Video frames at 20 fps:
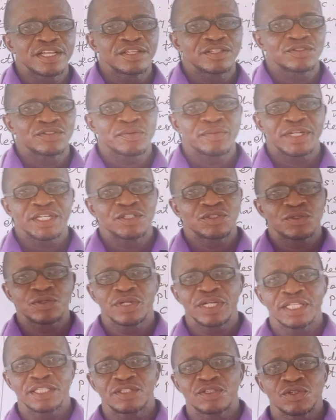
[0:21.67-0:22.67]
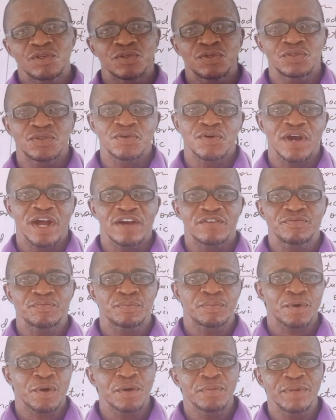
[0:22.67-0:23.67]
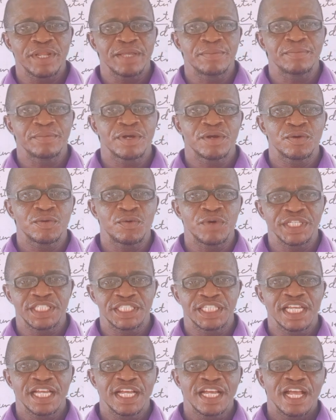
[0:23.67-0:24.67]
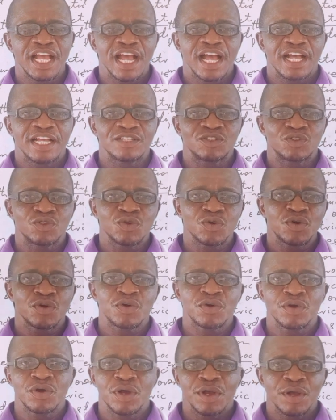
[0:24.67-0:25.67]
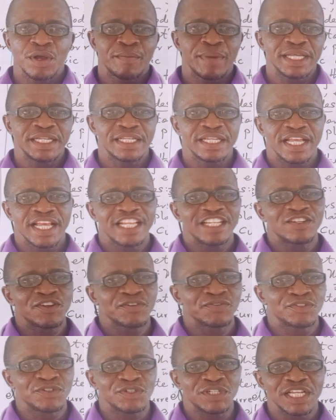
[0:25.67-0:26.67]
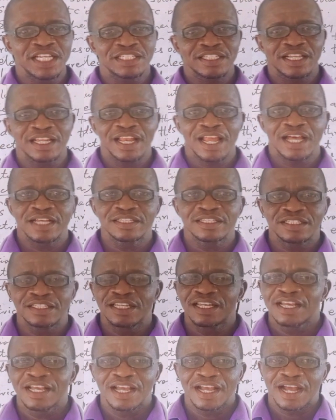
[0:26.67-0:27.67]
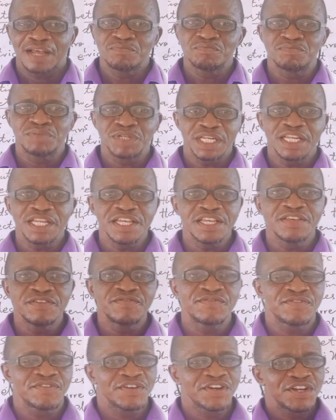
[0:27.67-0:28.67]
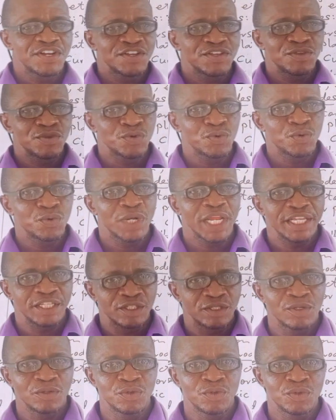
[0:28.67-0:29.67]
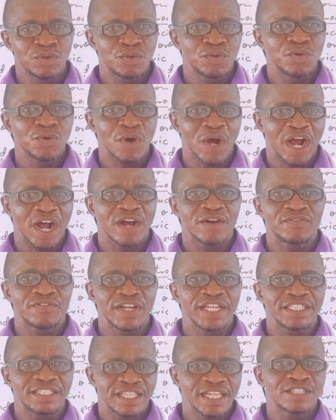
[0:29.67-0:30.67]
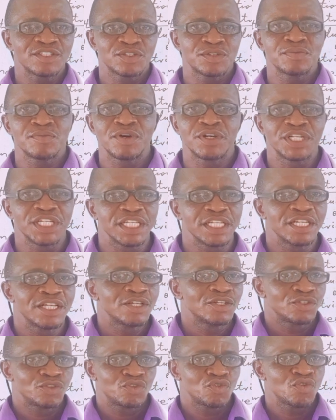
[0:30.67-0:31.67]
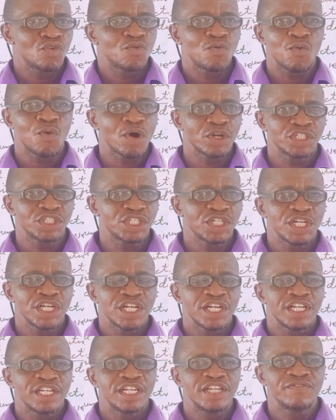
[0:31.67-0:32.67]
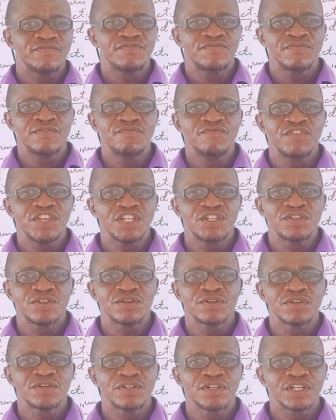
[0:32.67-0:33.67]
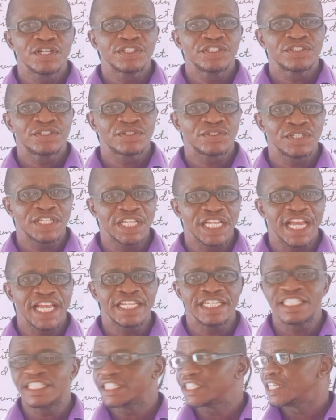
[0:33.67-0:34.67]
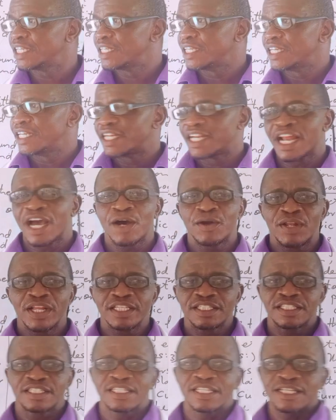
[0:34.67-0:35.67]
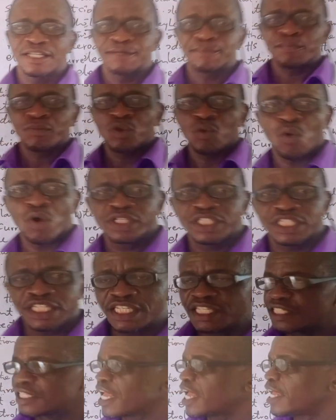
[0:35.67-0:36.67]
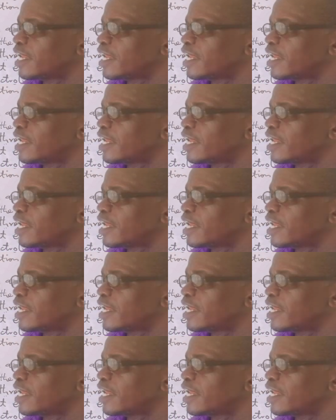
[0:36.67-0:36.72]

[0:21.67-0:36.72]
So many students used to have problem with. And so by the end of today's class, I believe you have a testimony. So watch the video to the end. Now let's see what is